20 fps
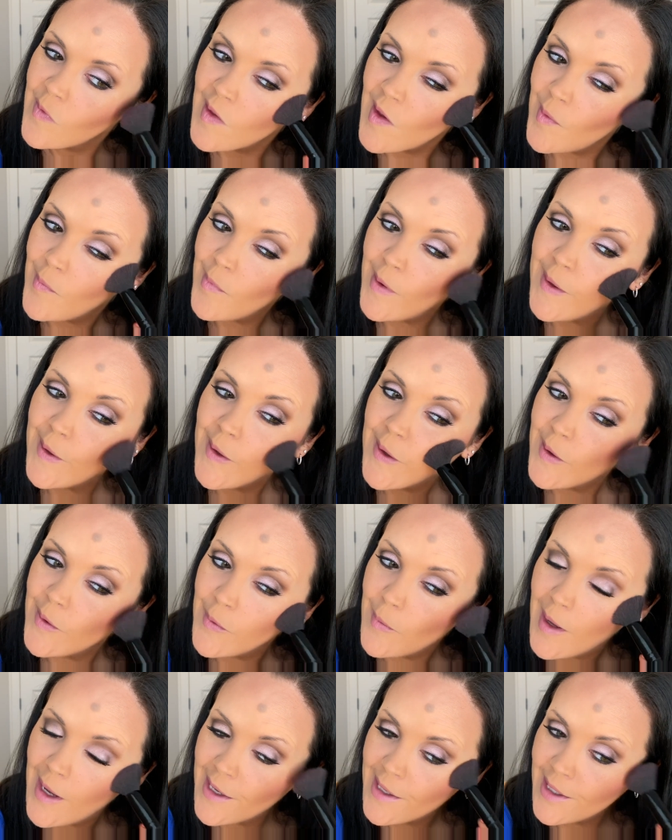I may go
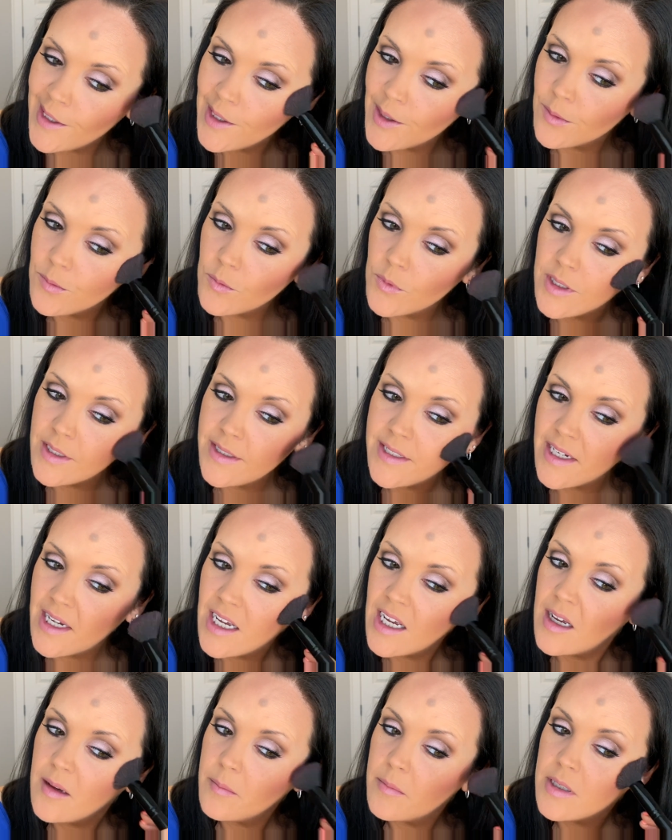back in one
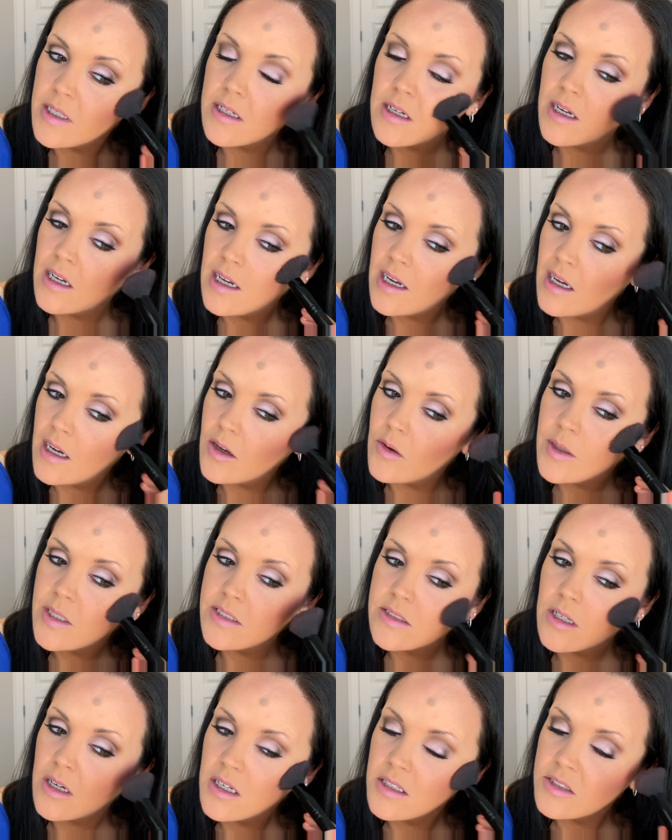time, but I always
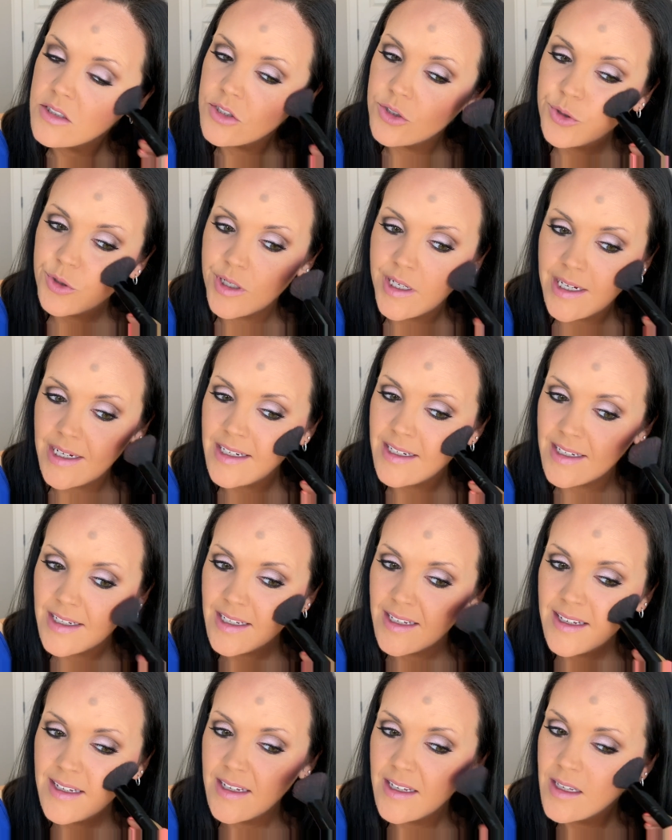concentrate
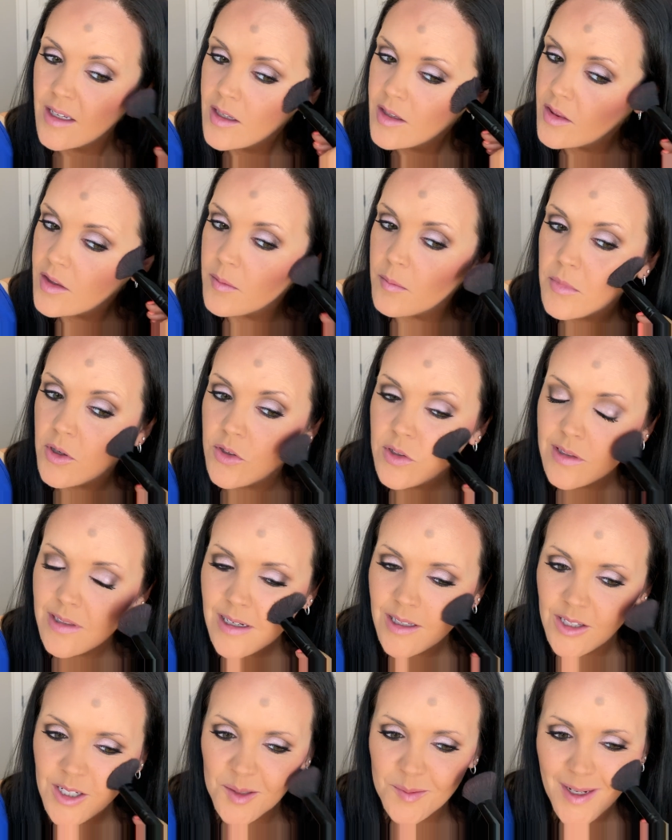the most
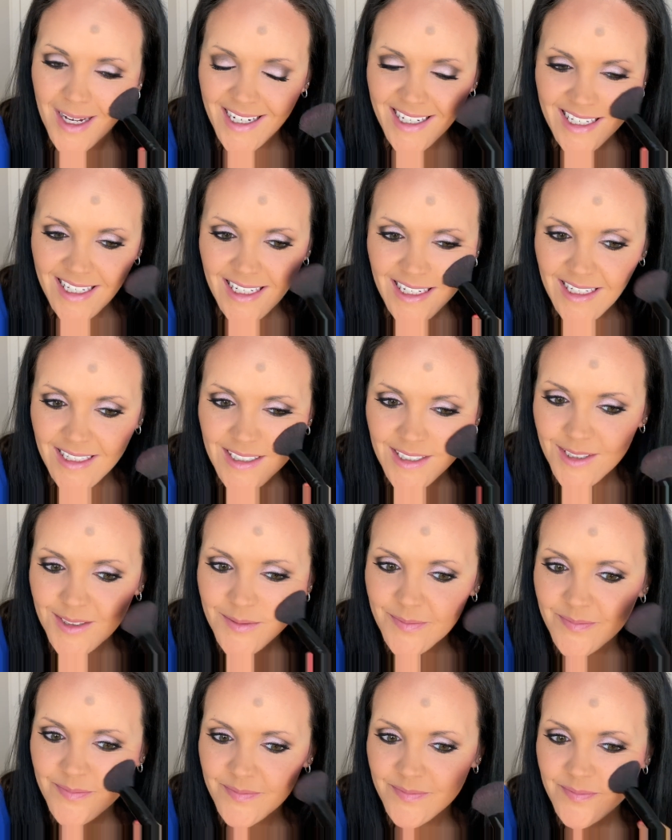color back here
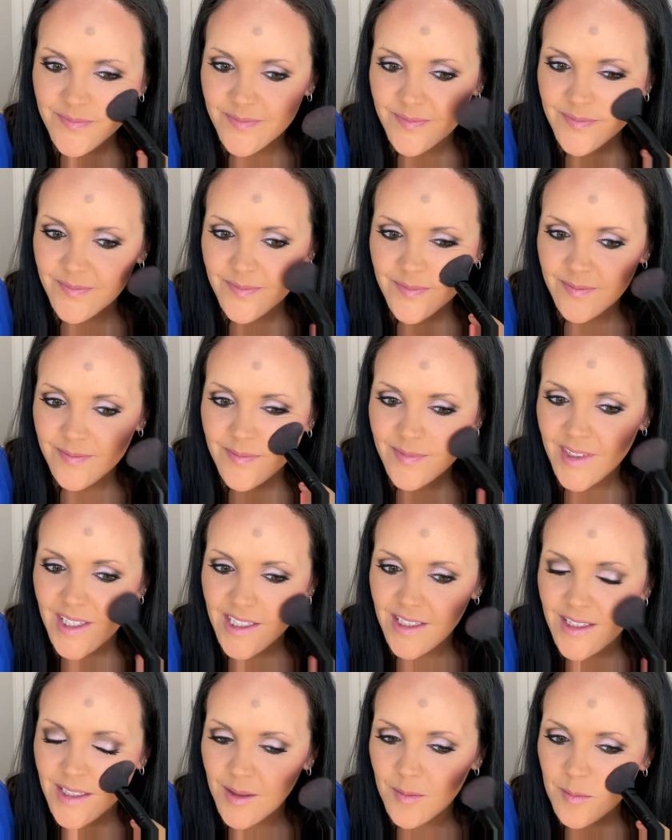
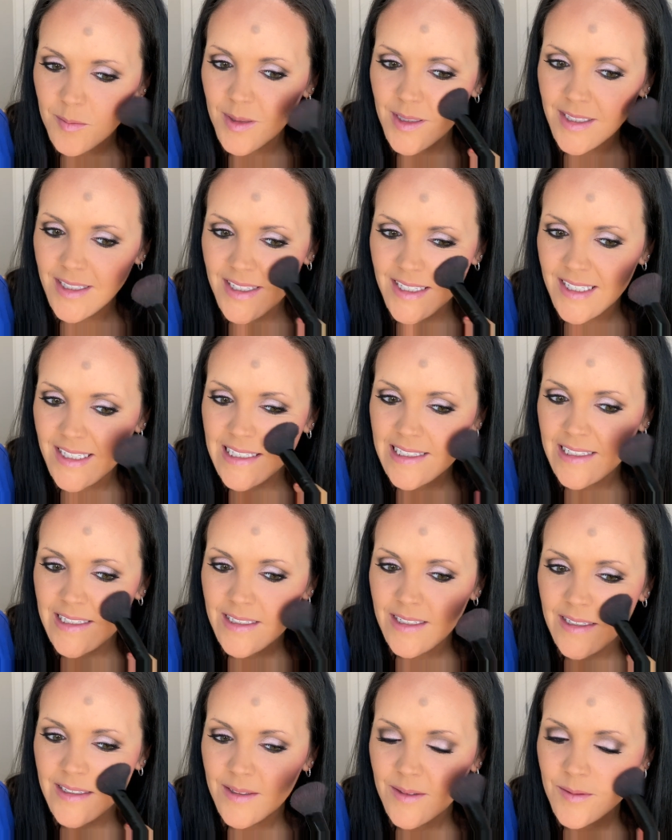and then blend
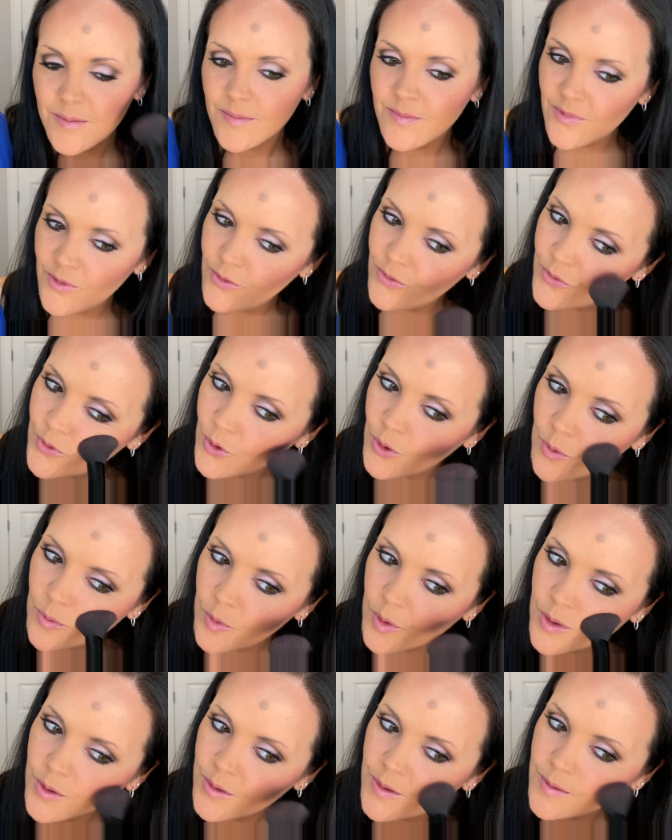
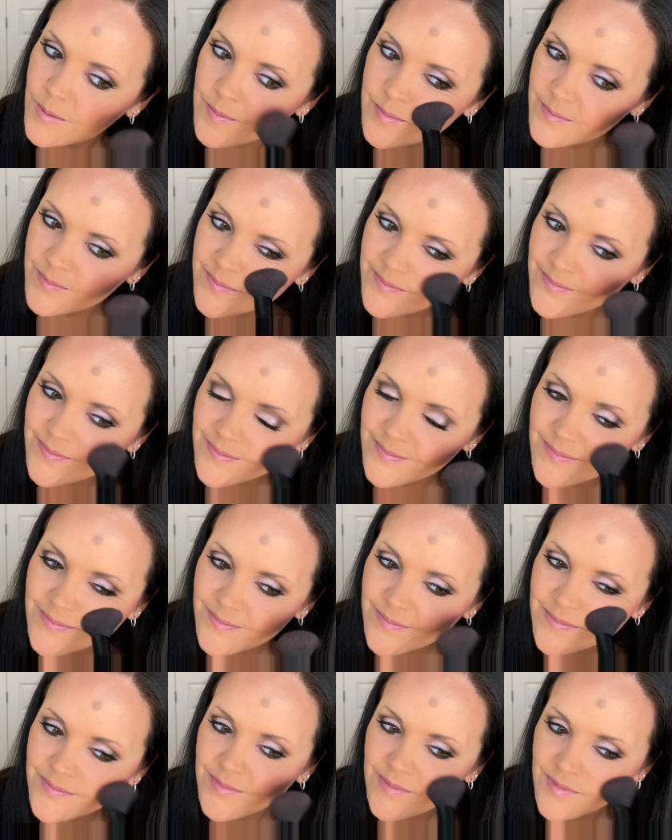forward
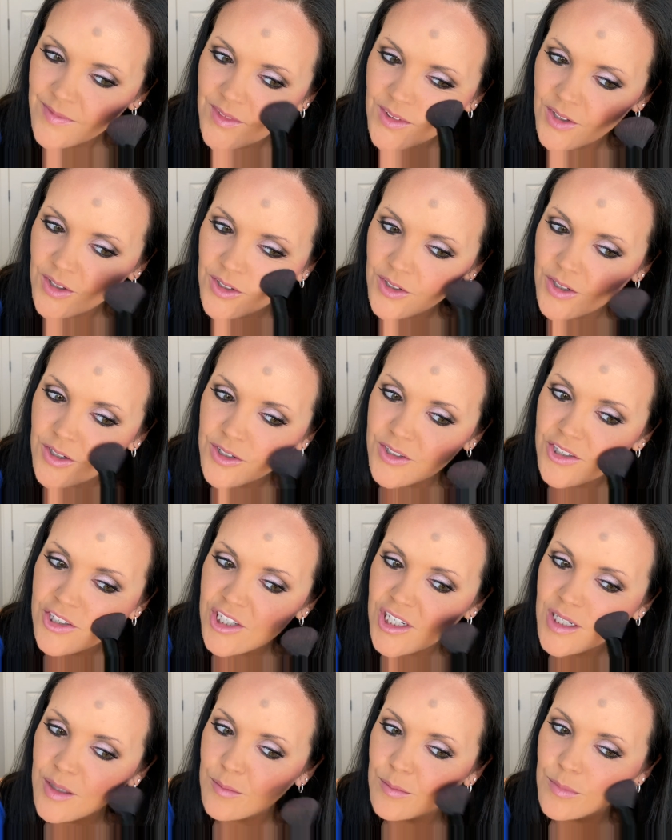to your
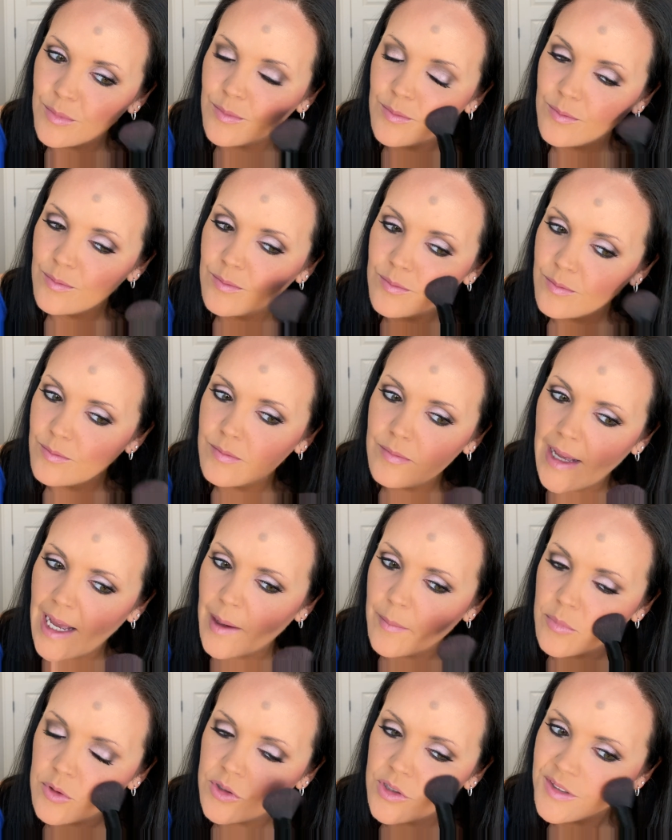cheek,
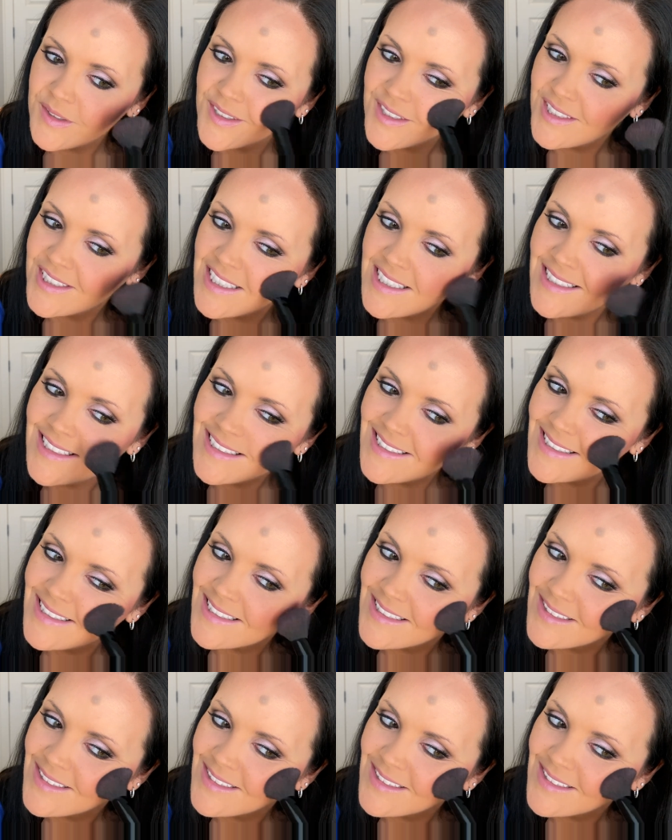apples of your cheeks.